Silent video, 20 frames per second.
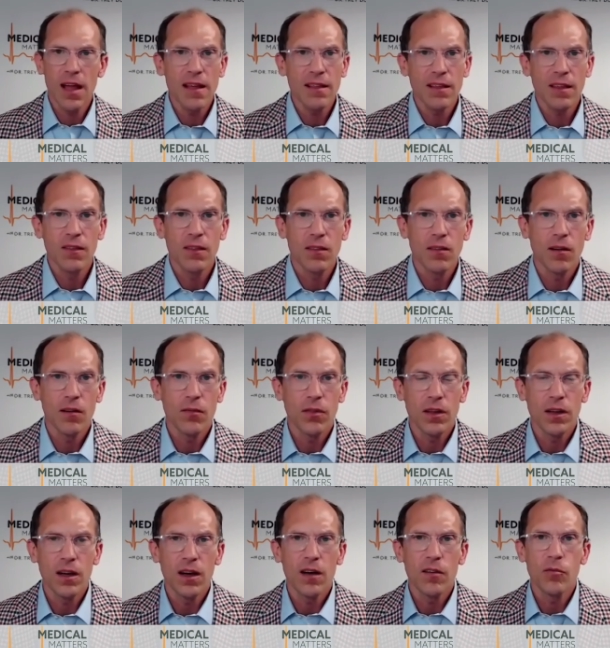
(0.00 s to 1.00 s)
of just asking this
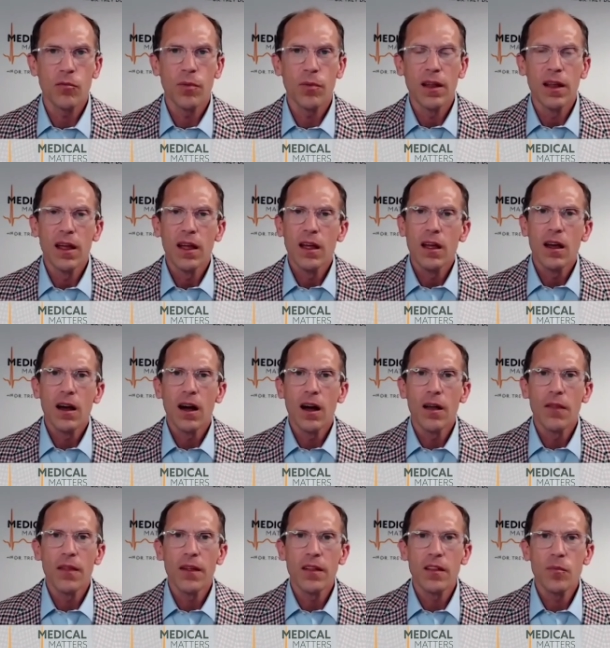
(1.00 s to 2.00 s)
off the cuff, but
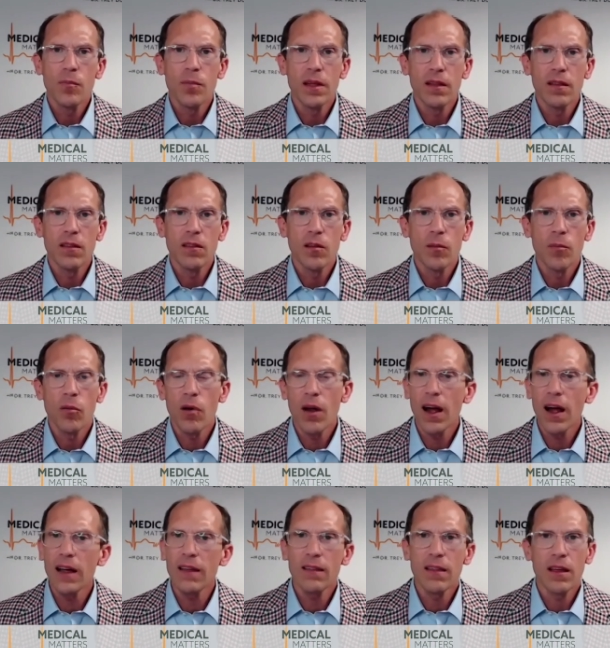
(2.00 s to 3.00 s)
uh, that's been
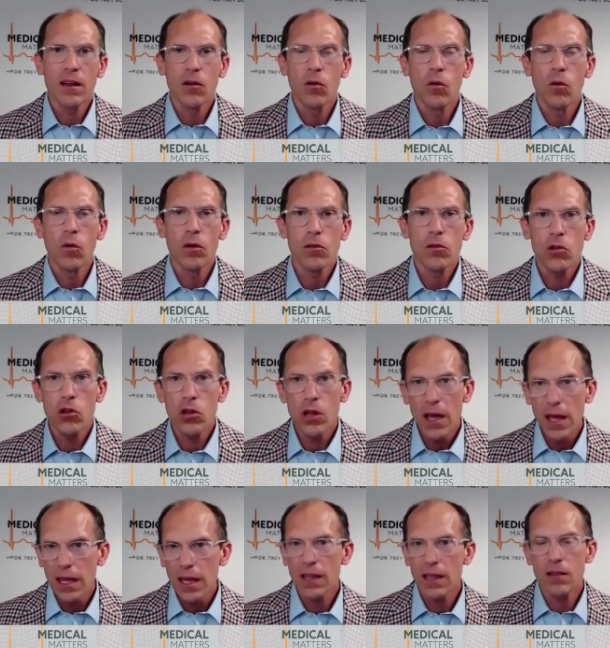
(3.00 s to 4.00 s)
surprising or
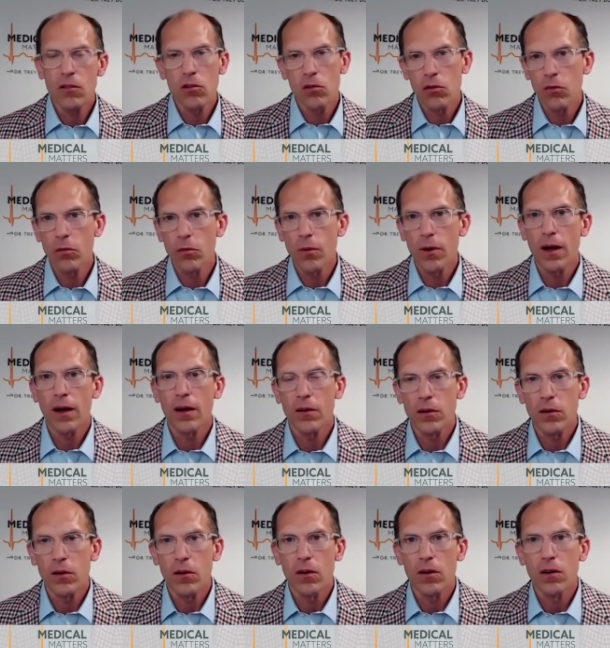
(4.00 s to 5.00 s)
changed
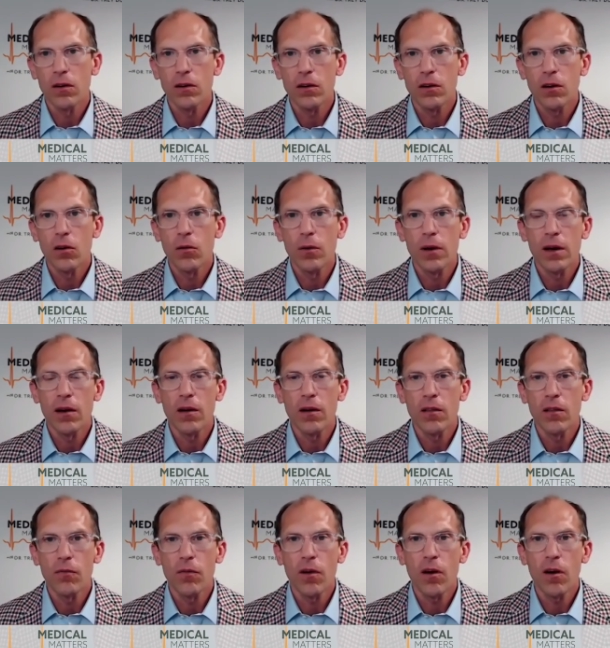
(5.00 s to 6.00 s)
throughout your
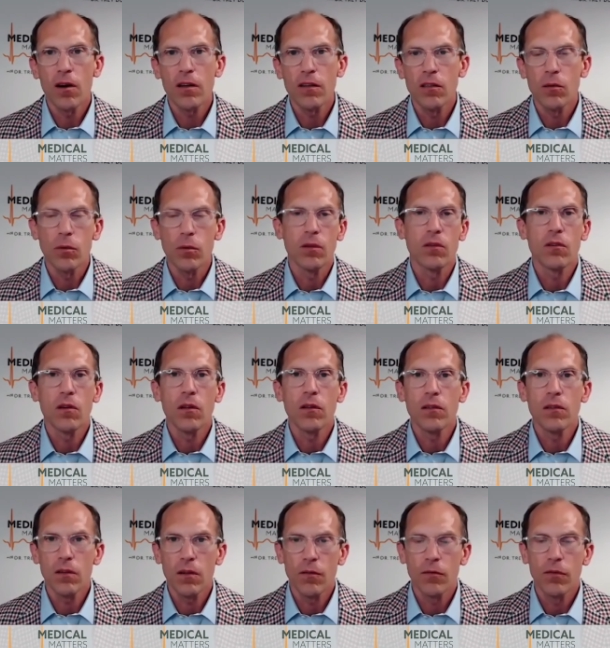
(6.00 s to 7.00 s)
career as far as the
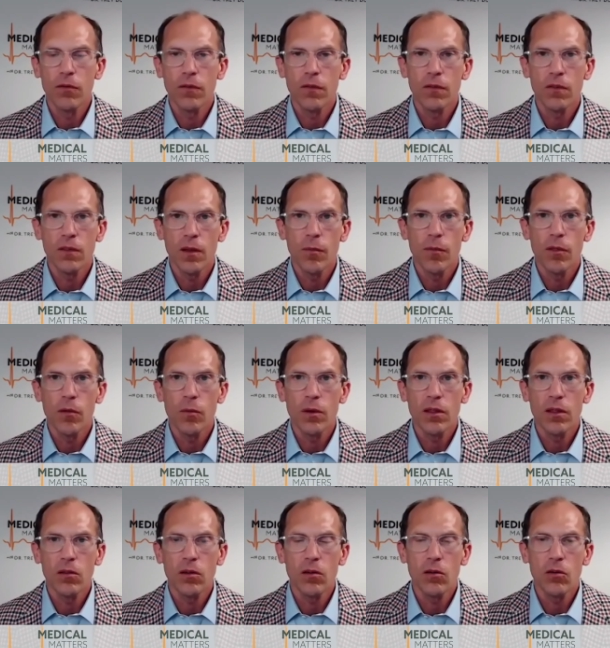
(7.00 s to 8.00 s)
results of some of the
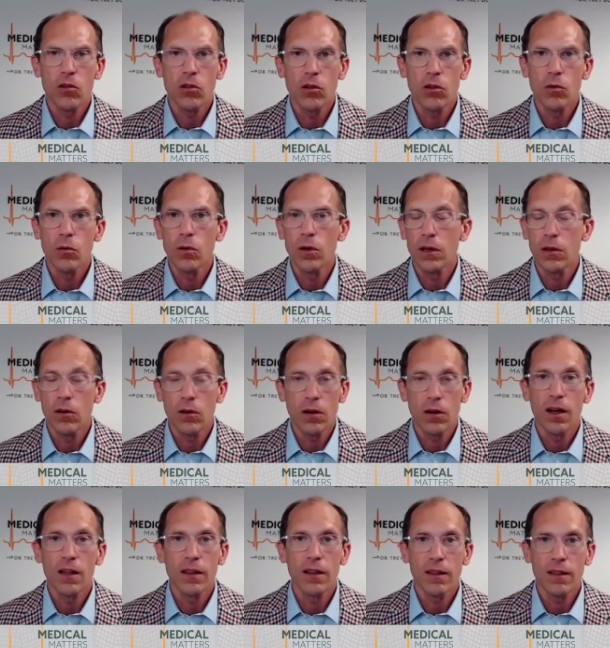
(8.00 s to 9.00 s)
research you and
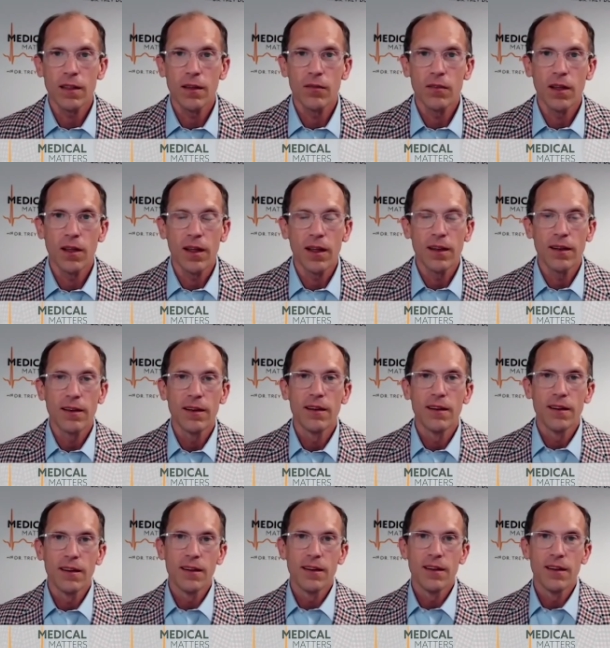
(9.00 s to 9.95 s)
your colleagues have done?